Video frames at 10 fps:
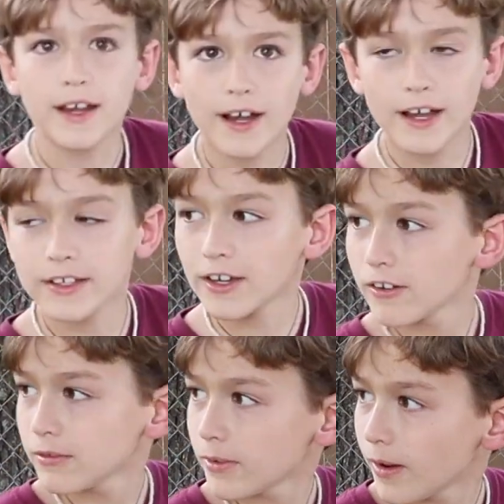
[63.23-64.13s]
I
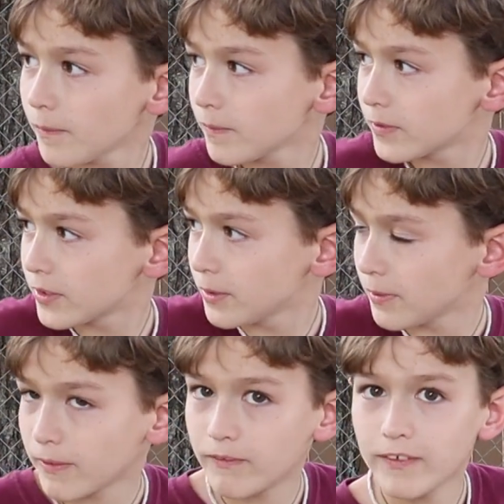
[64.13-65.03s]
go up to
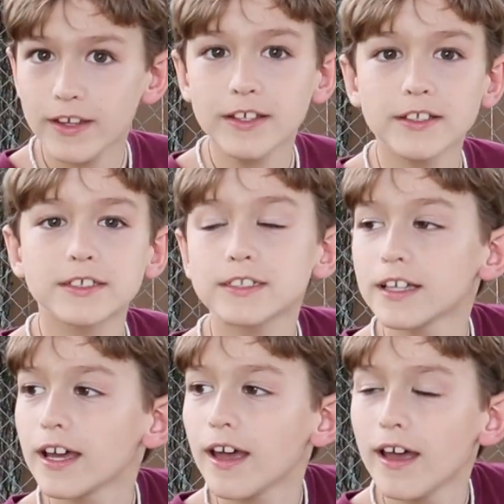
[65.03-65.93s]
my fence
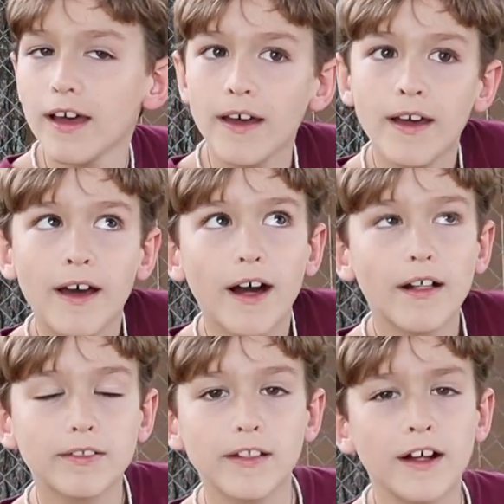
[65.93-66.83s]
uh,
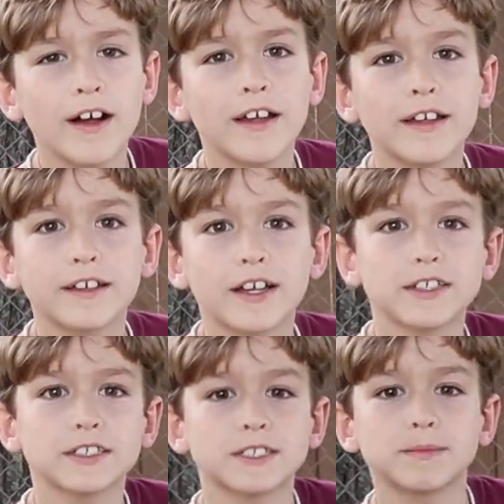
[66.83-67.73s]
a lot
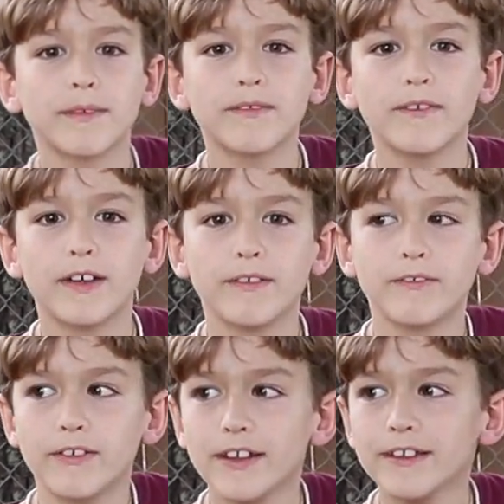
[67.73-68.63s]
because it's my
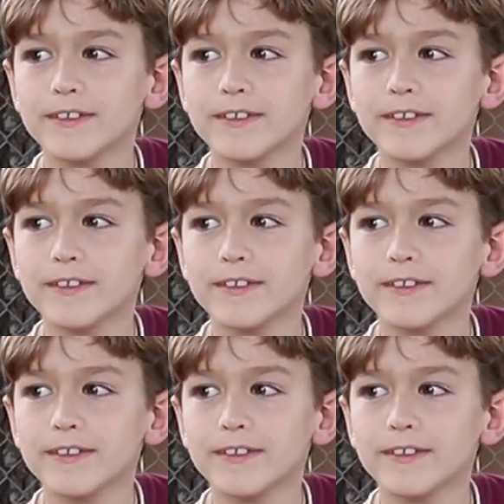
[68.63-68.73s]
favorite.